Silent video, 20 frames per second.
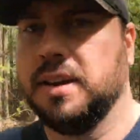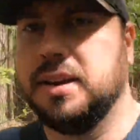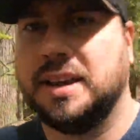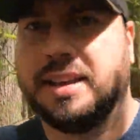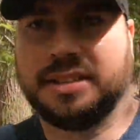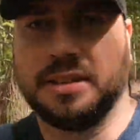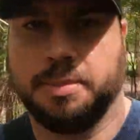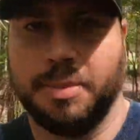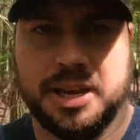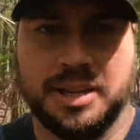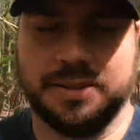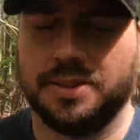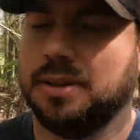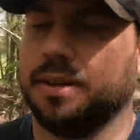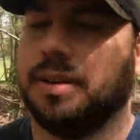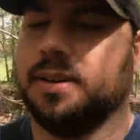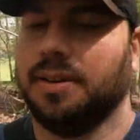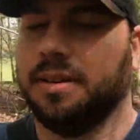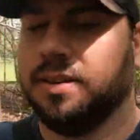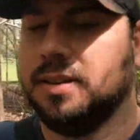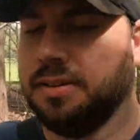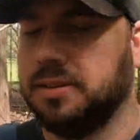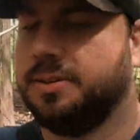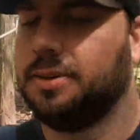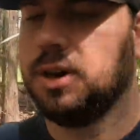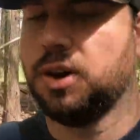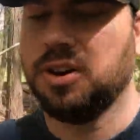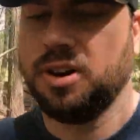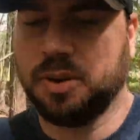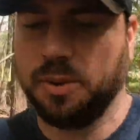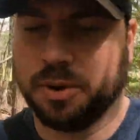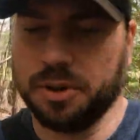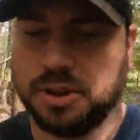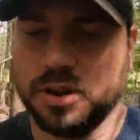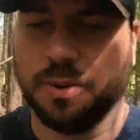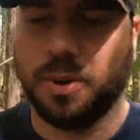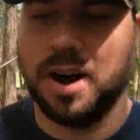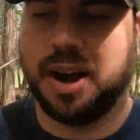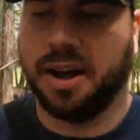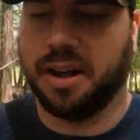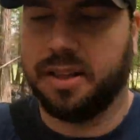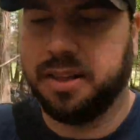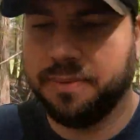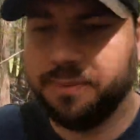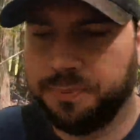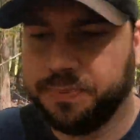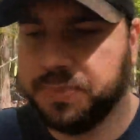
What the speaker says: It's amazing. Totally worth your while.